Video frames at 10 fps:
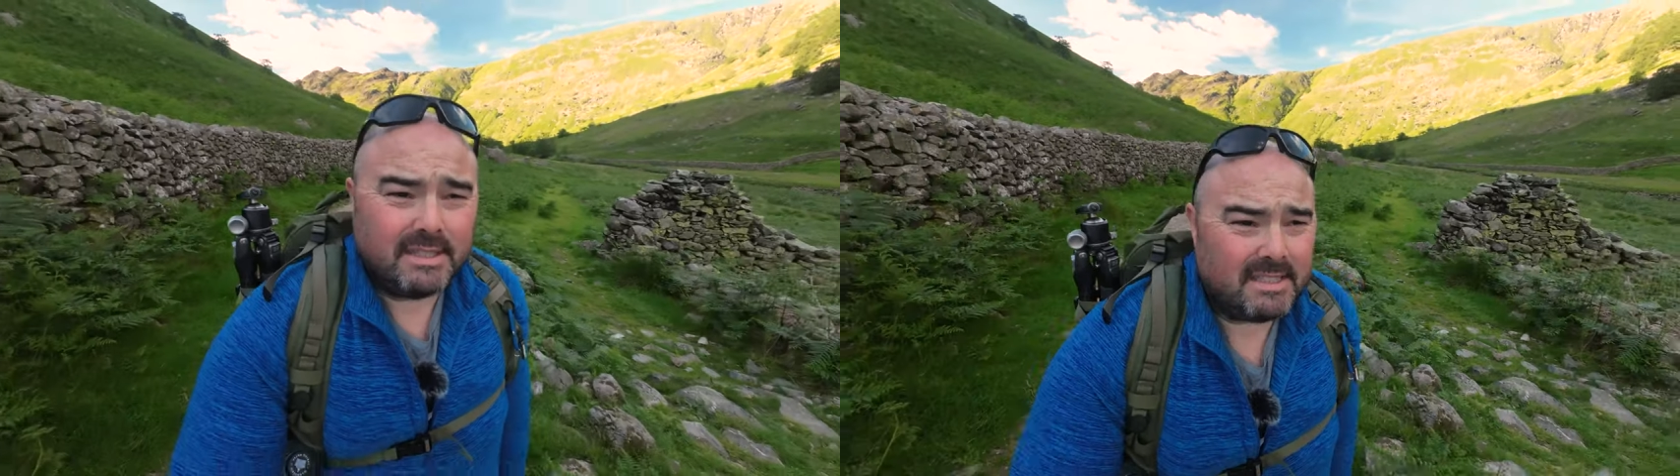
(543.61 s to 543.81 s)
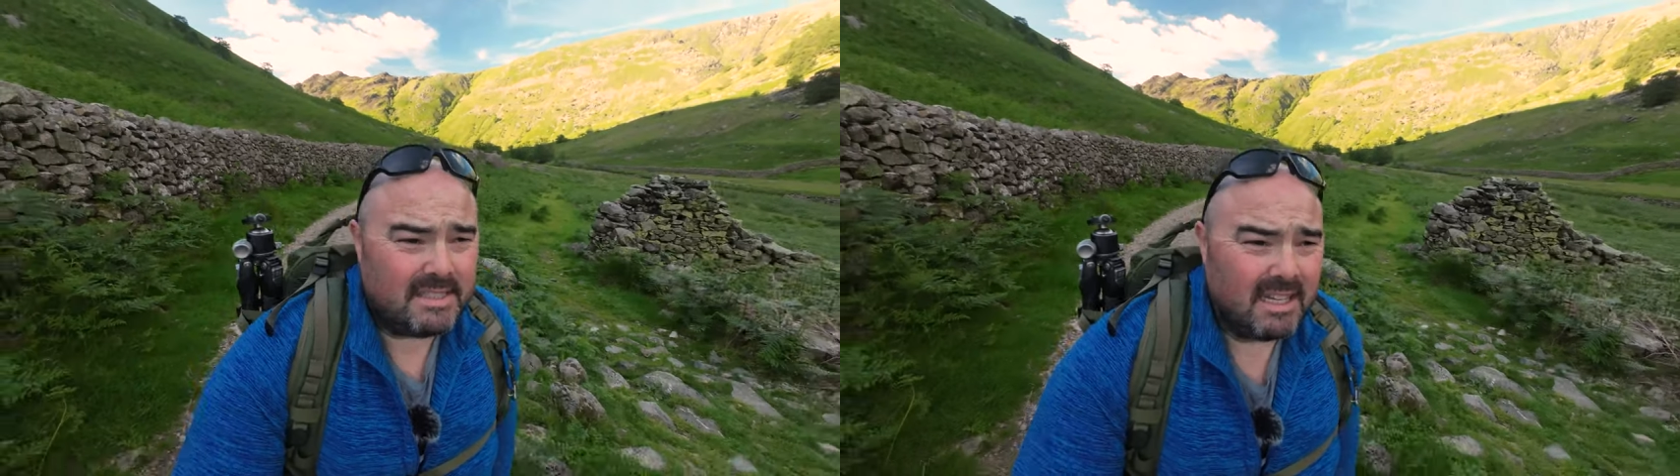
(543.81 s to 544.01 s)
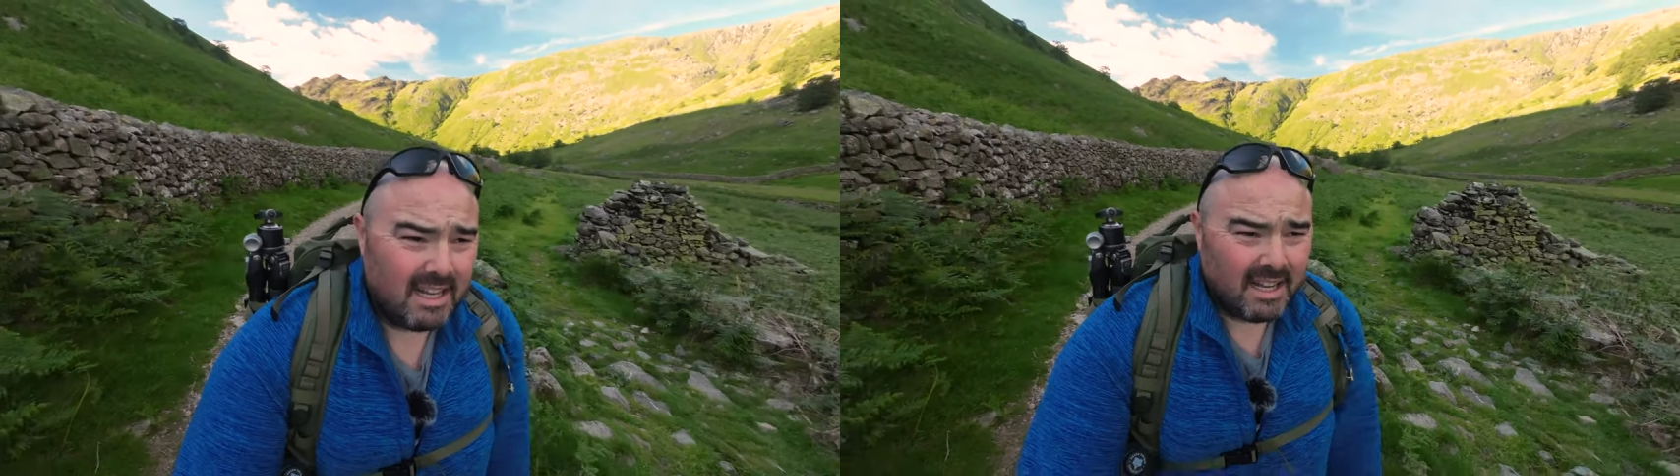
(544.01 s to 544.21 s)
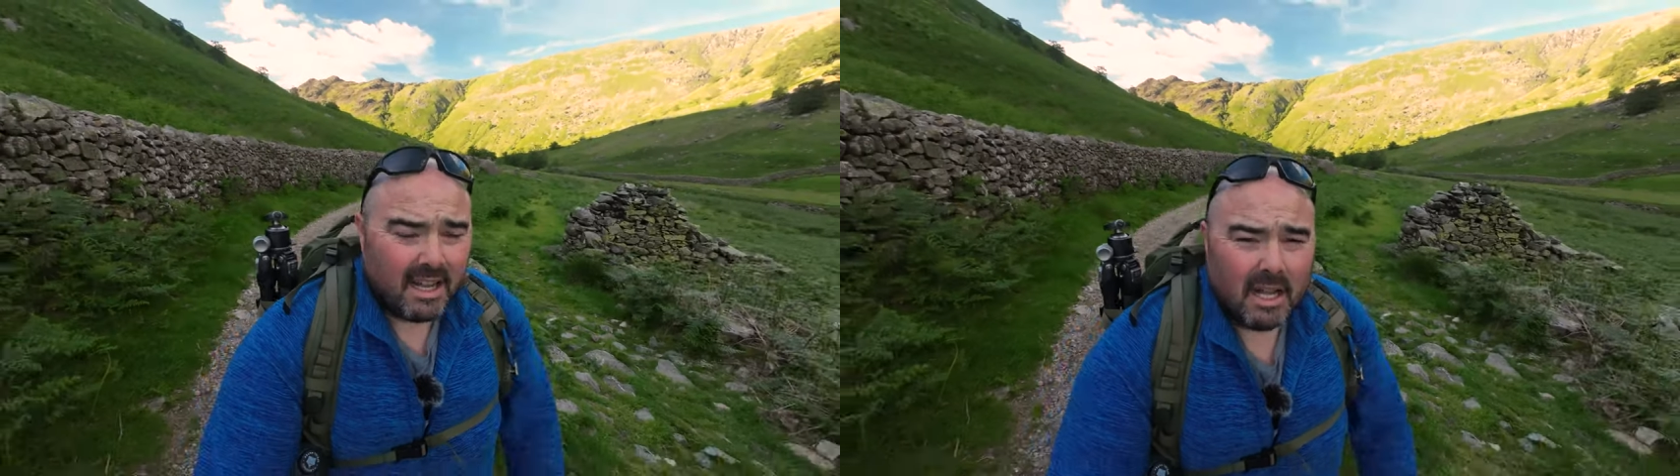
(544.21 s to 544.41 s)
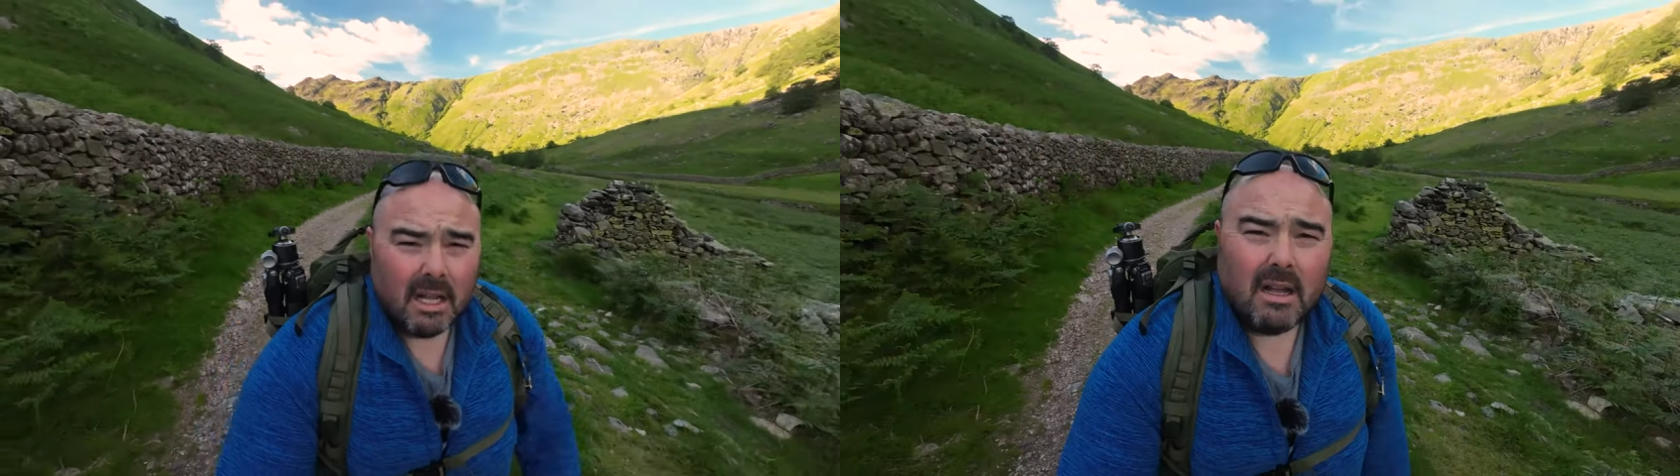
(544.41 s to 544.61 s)
It's
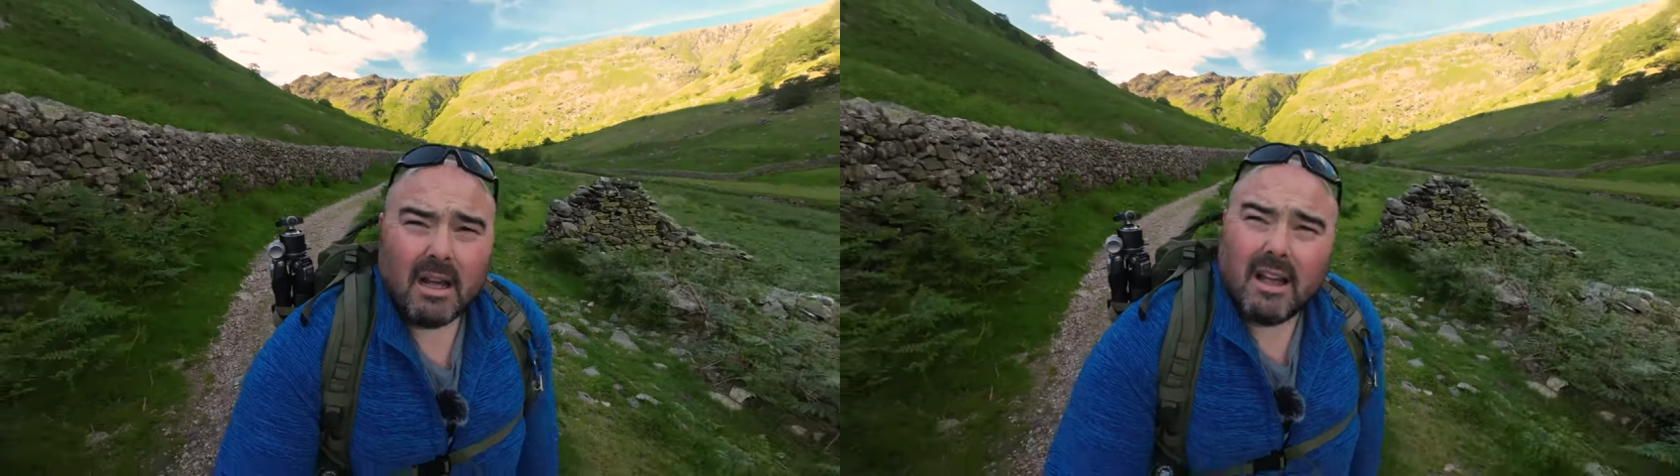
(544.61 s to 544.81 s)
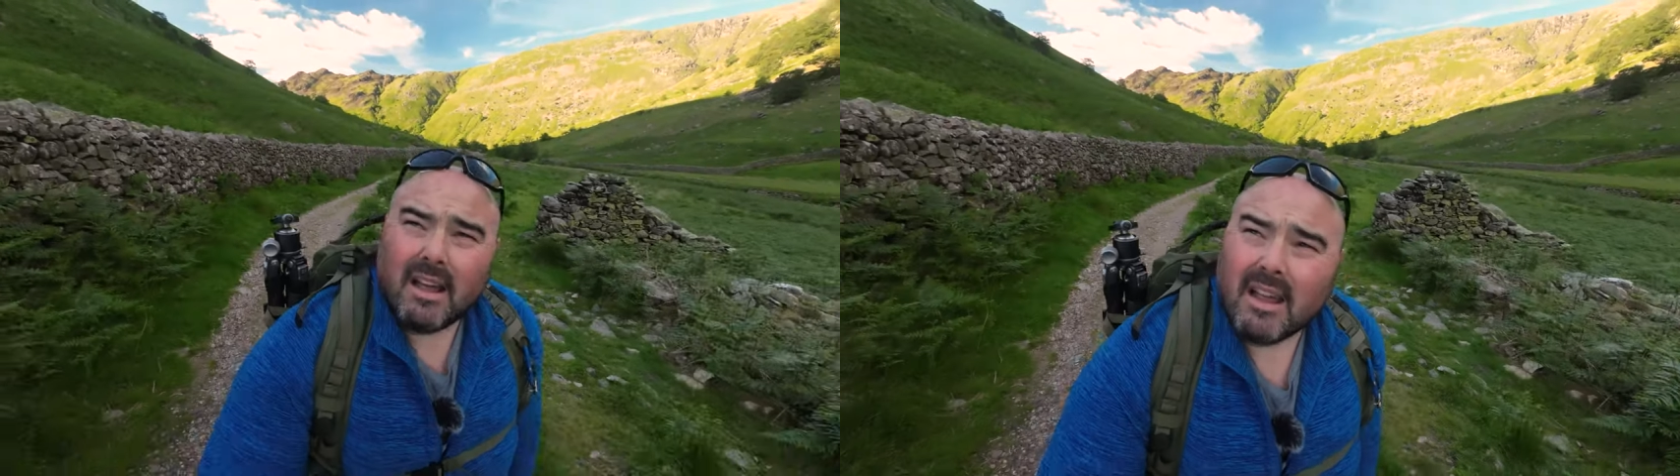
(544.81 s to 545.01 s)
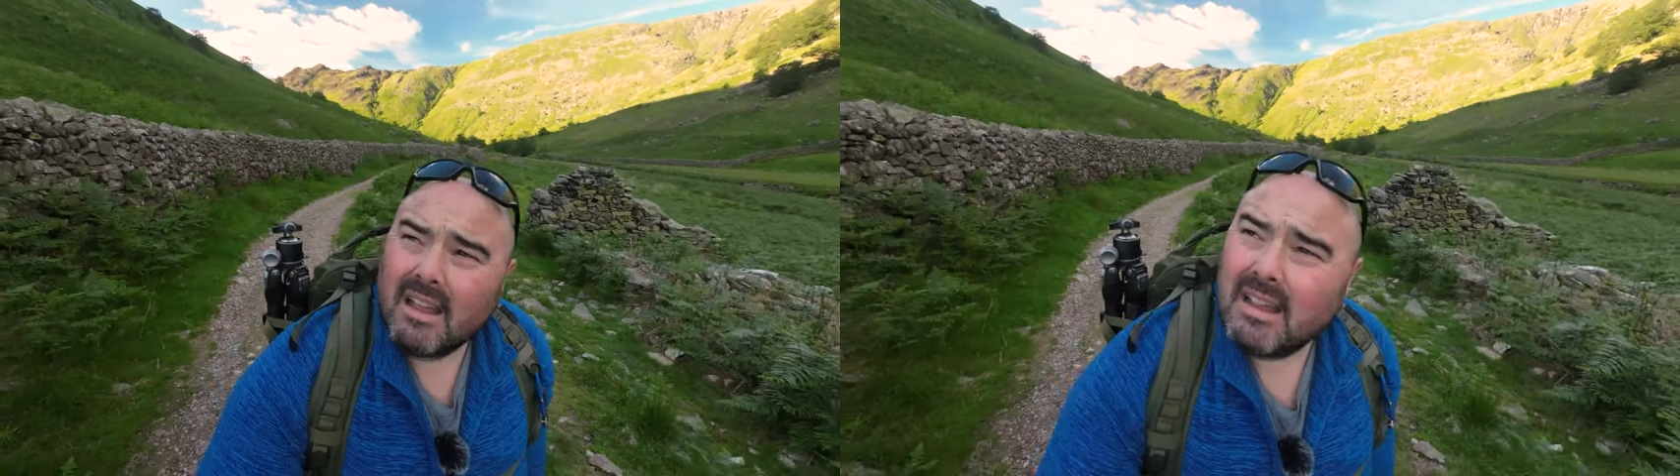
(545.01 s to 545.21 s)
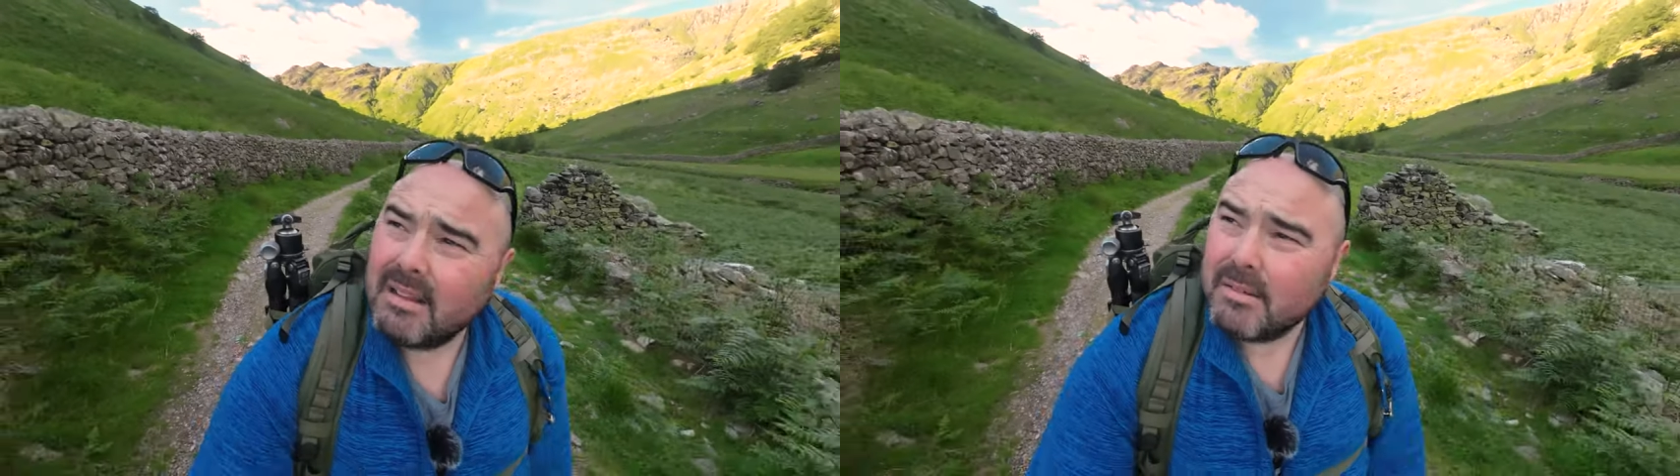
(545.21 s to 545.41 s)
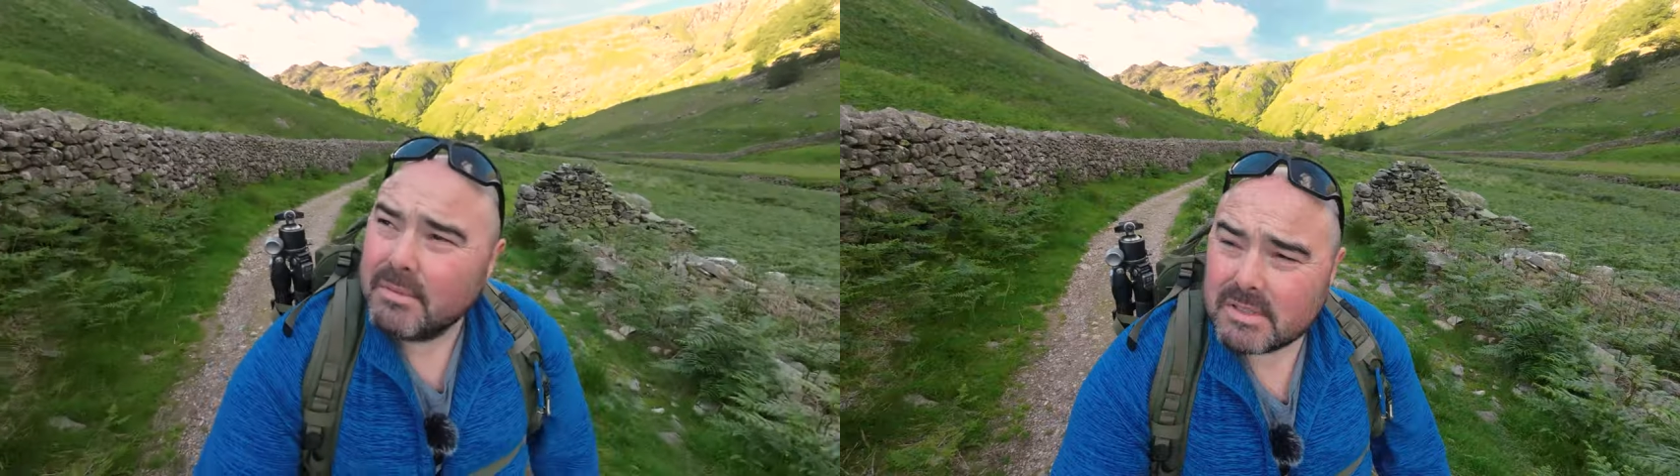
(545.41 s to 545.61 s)

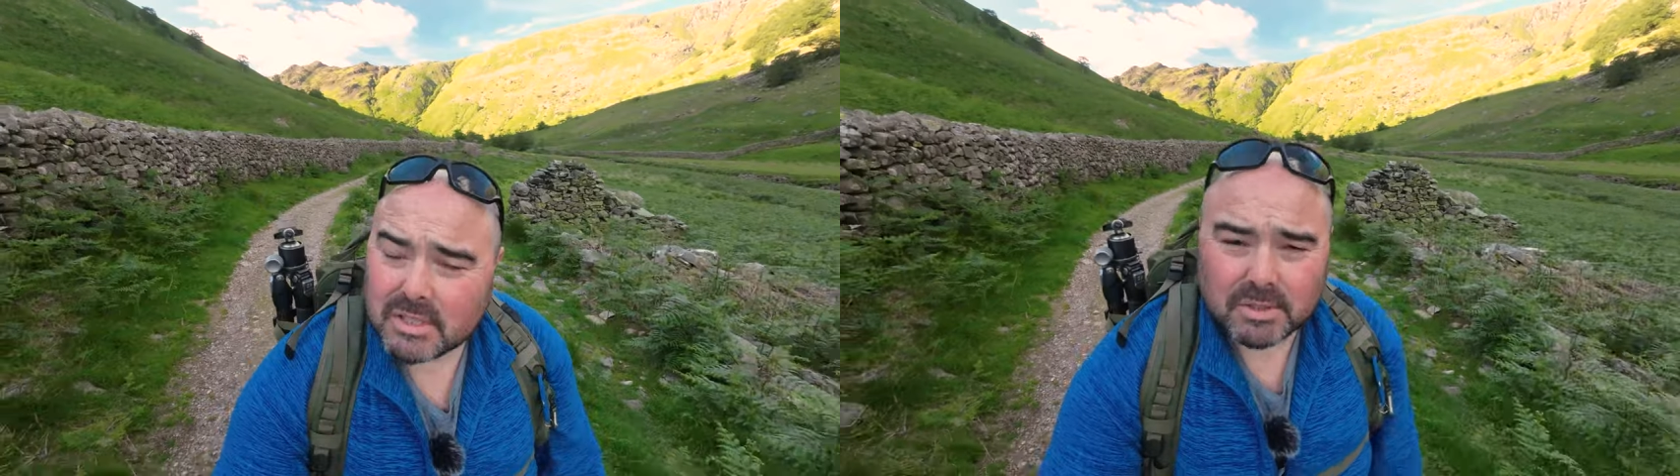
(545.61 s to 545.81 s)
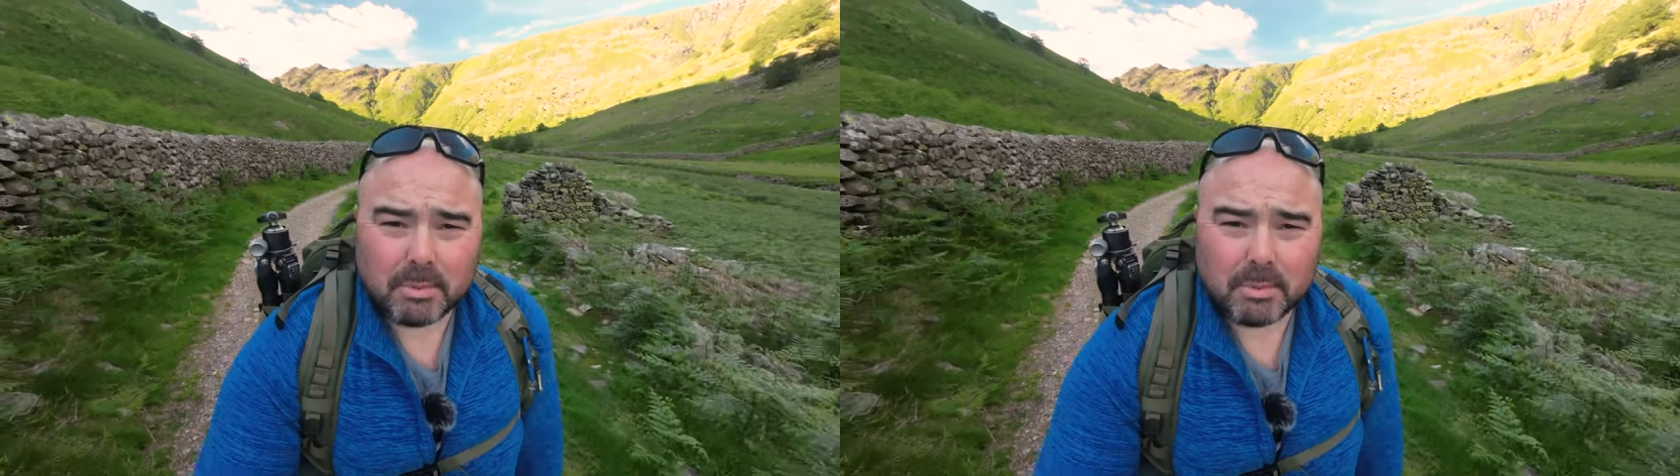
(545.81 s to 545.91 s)
sun